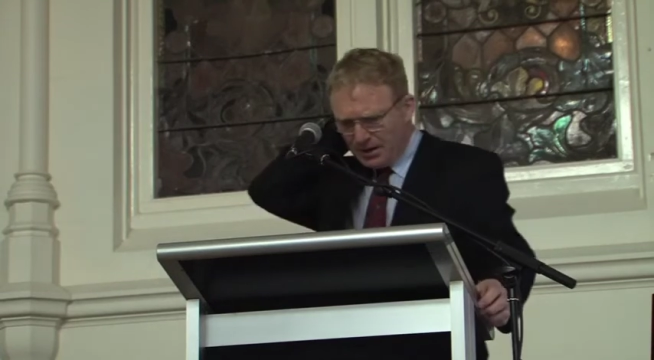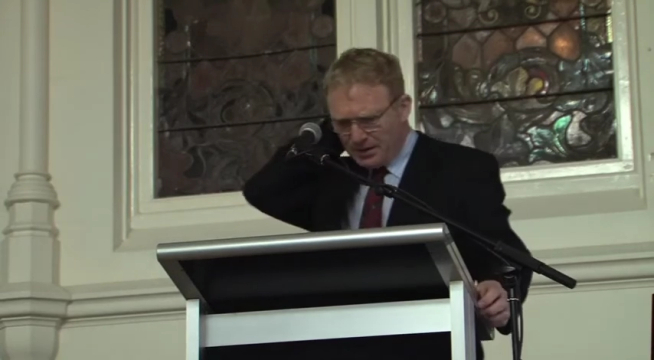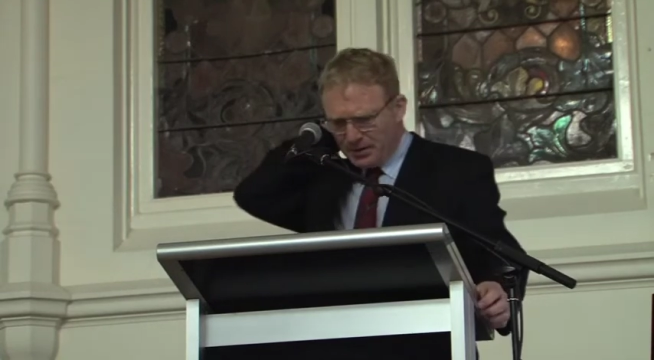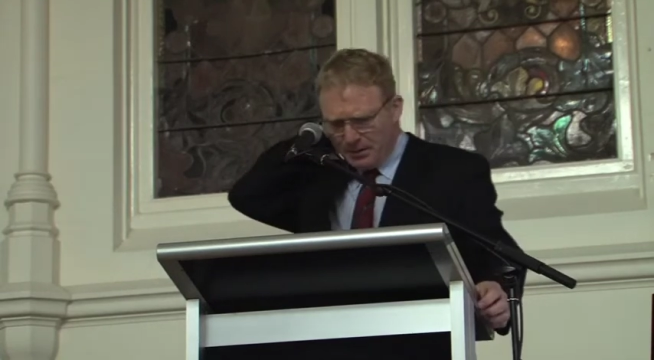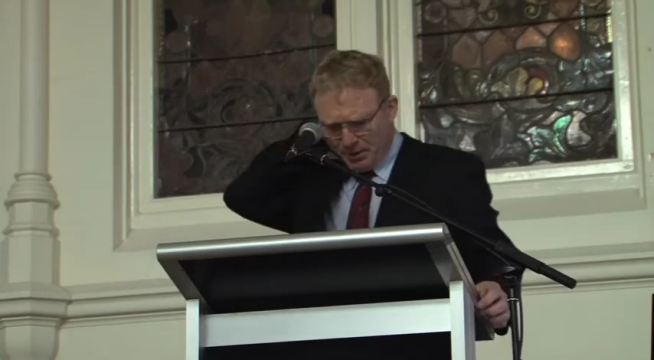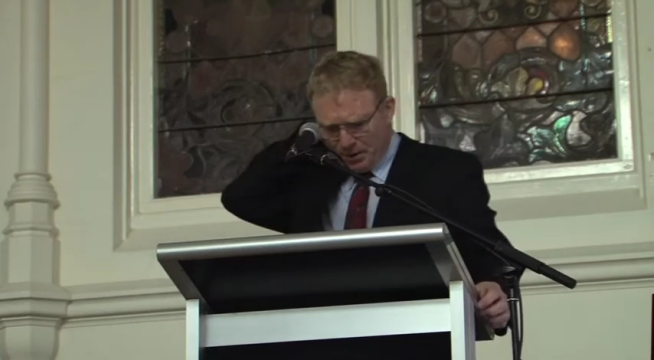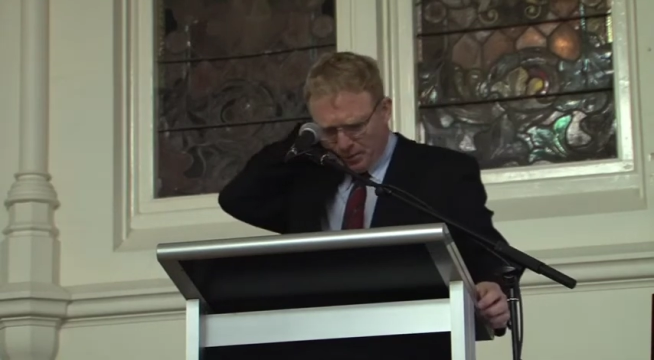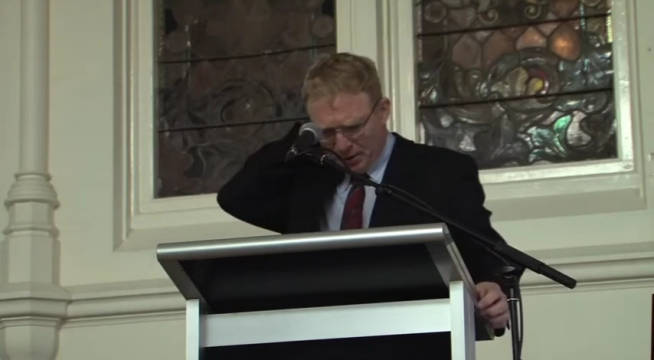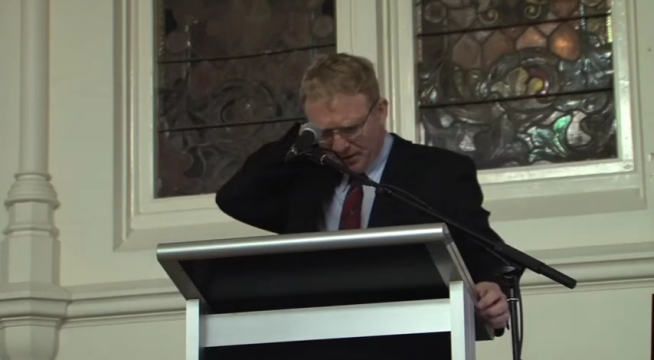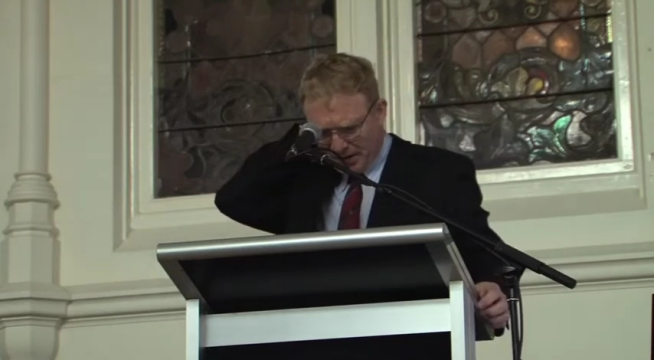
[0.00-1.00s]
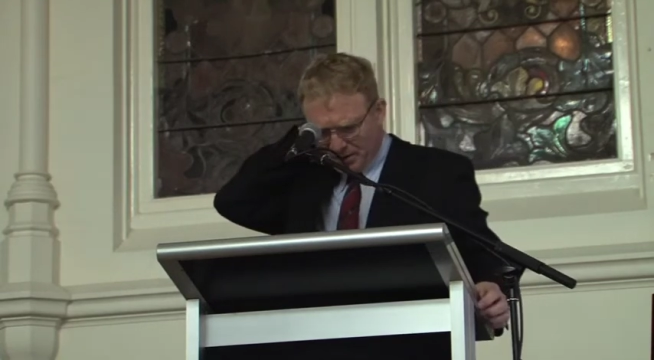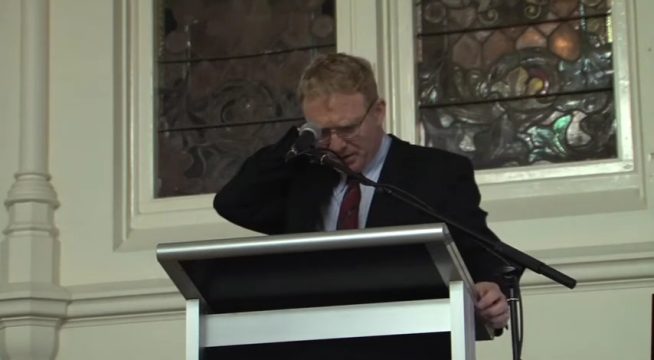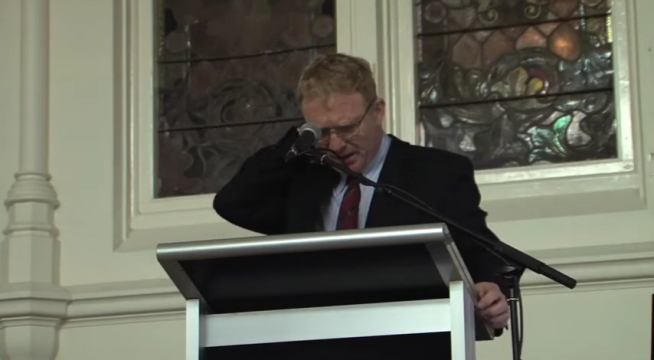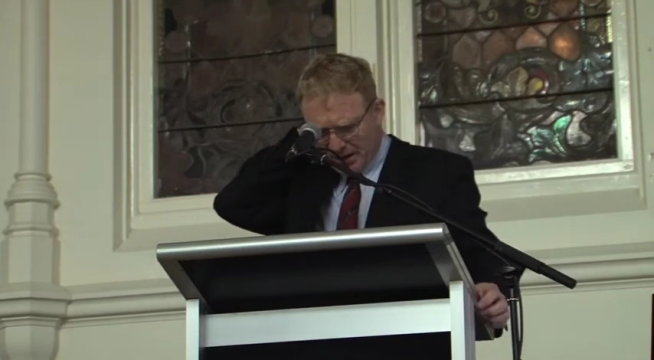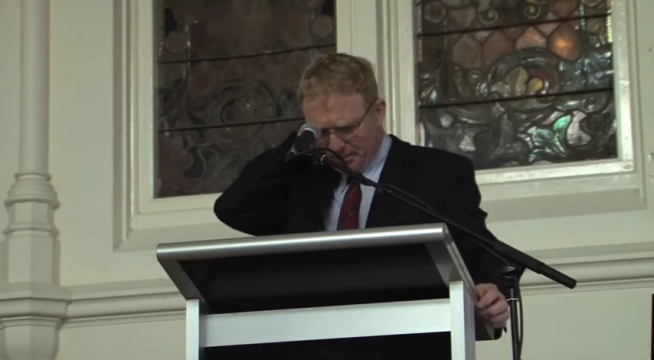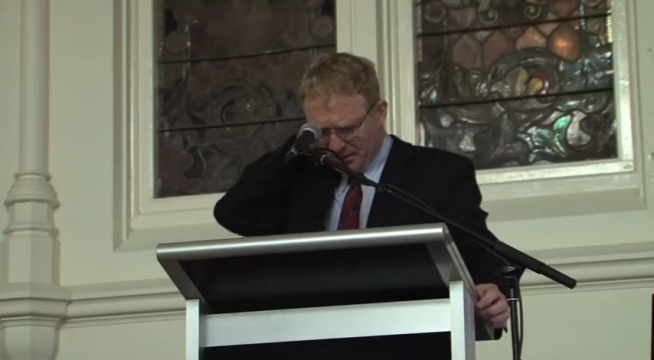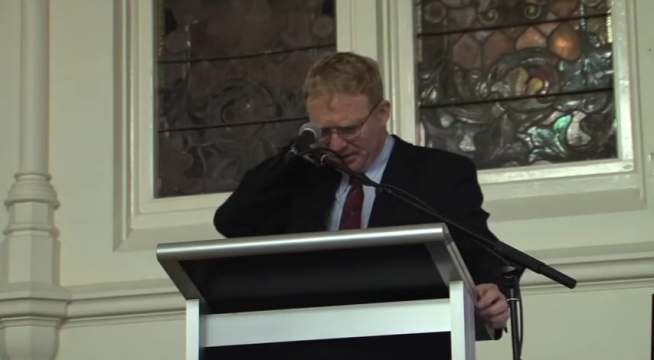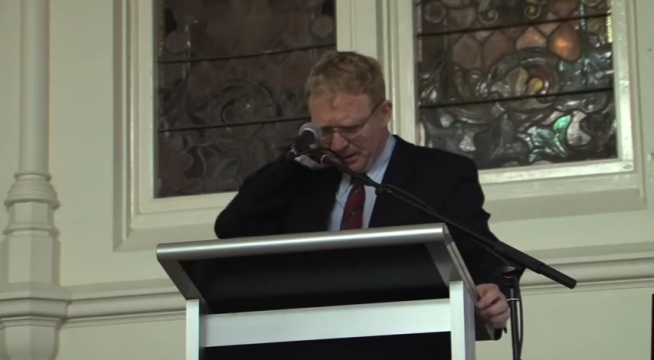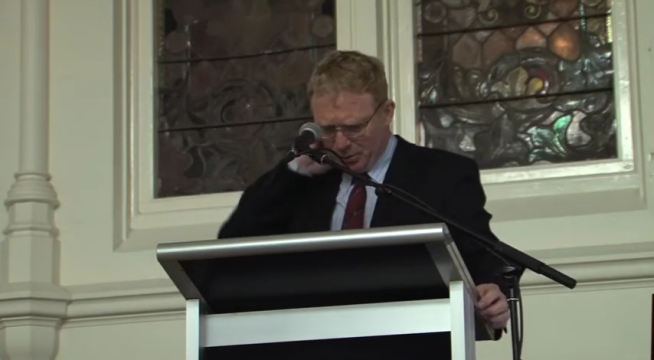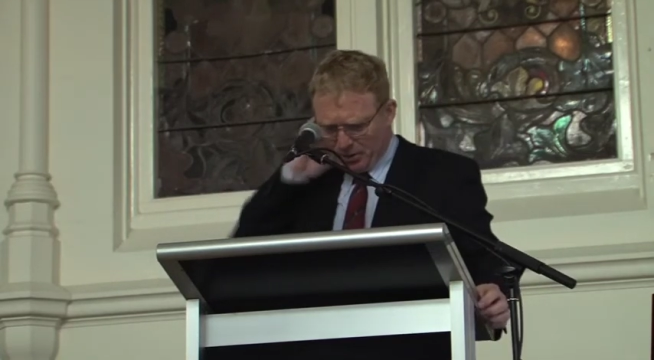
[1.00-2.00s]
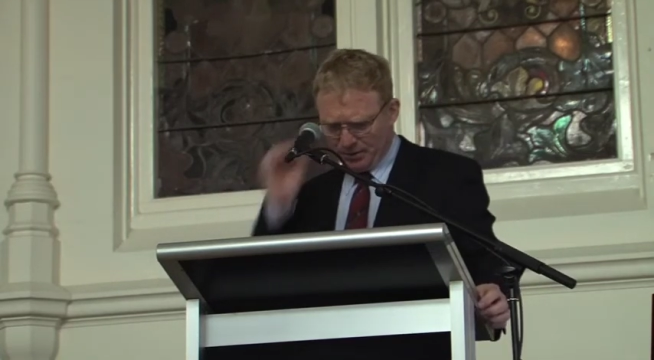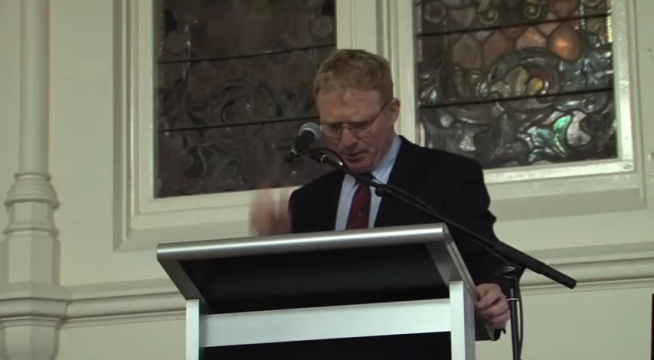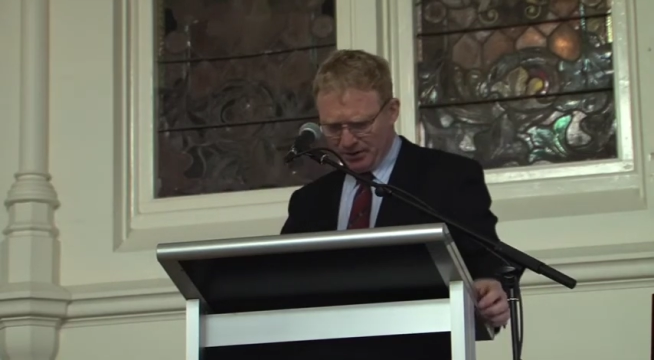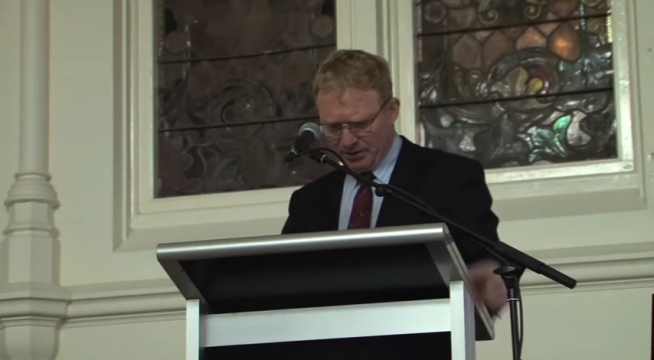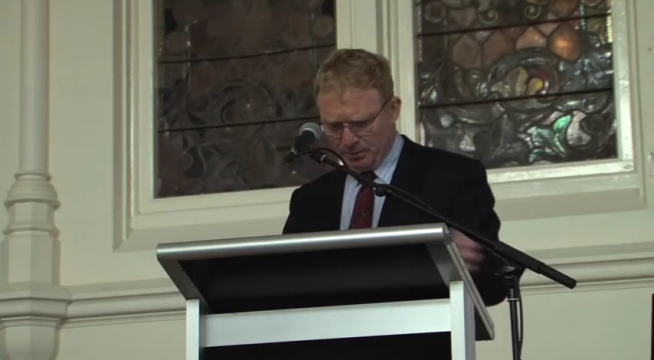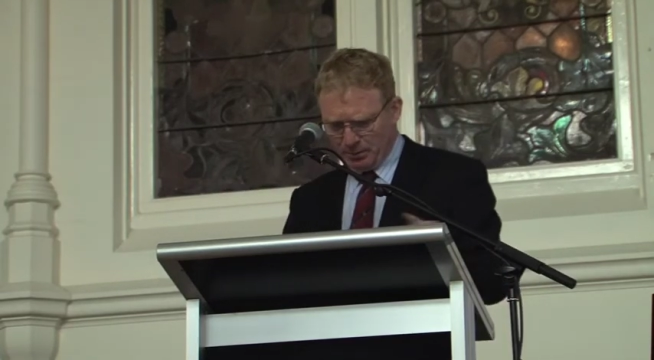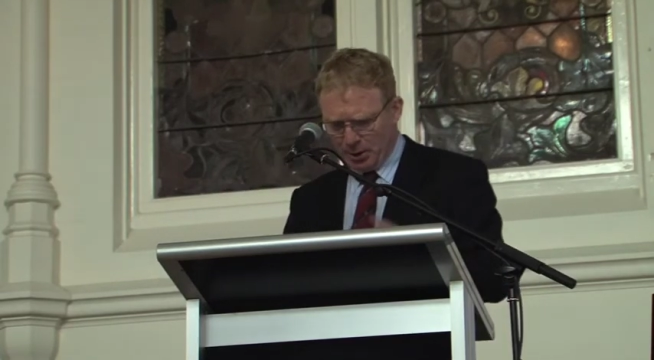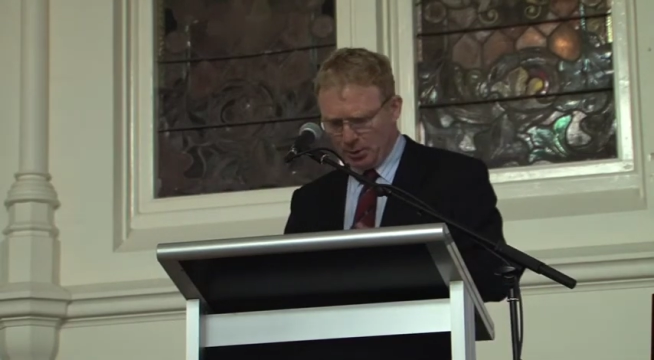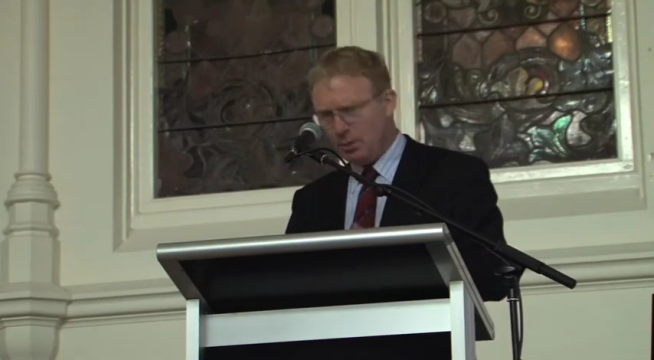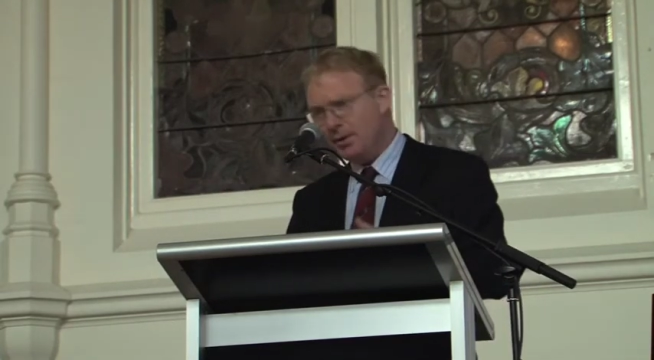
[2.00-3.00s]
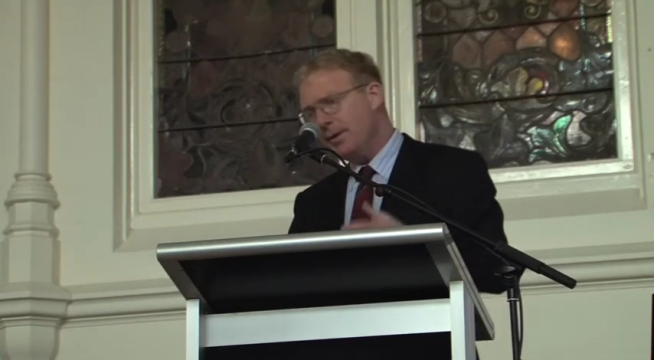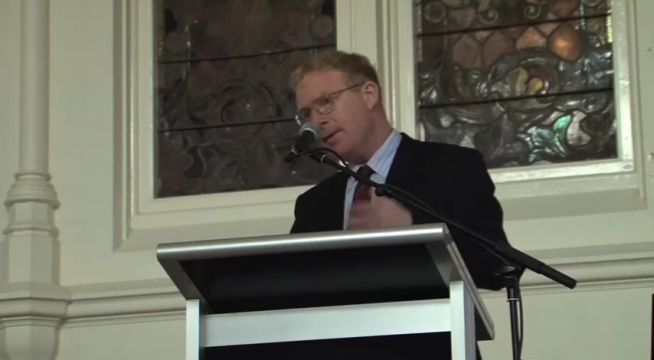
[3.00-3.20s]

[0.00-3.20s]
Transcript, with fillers: Contemporary urbanisation cannot be summarised in one simple model,